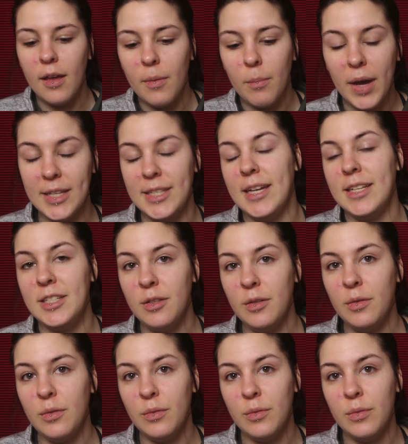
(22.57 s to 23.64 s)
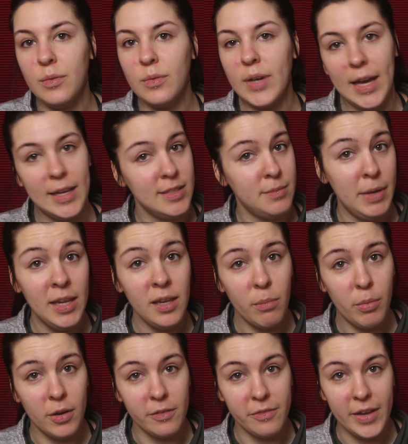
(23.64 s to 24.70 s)
My tattoo has makeup
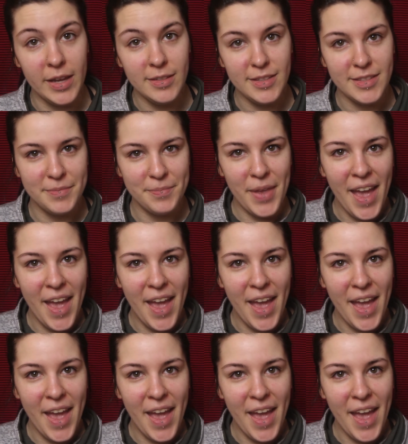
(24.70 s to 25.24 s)
on her face,